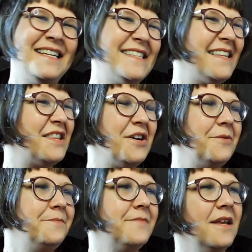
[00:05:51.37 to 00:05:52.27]
Is it
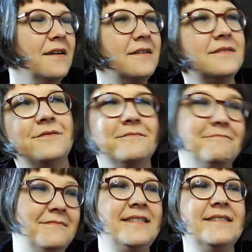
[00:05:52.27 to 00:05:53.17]
though? So
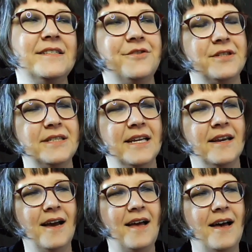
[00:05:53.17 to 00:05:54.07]
this is
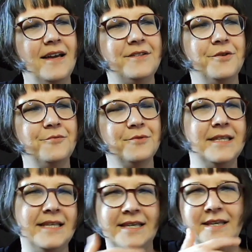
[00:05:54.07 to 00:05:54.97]
interesting. I don't
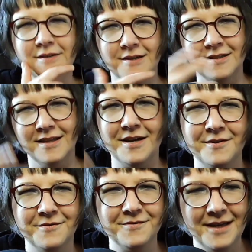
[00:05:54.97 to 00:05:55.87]
really hear a lot
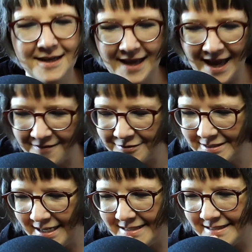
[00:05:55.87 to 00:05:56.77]
of
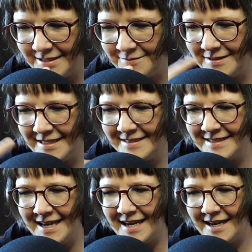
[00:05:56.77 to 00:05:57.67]
advertising where they
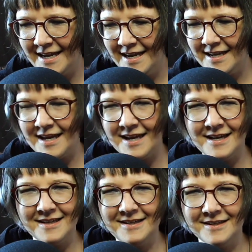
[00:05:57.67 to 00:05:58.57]
say,
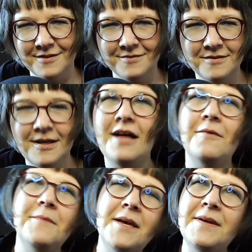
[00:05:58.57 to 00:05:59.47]
uh, you know,
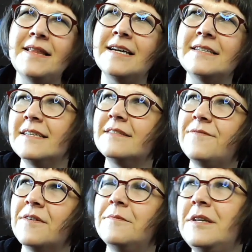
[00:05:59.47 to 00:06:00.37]
oh maybe like like
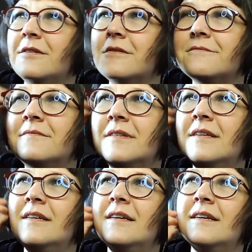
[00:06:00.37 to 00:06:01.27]
from you know,
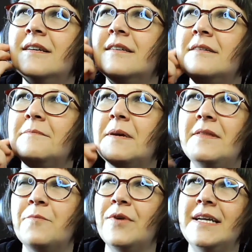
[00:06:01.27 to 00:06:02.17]

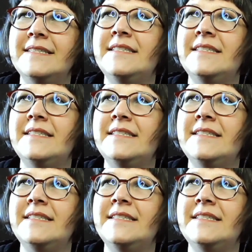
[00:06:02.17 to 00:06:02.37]
maybe they'll bring in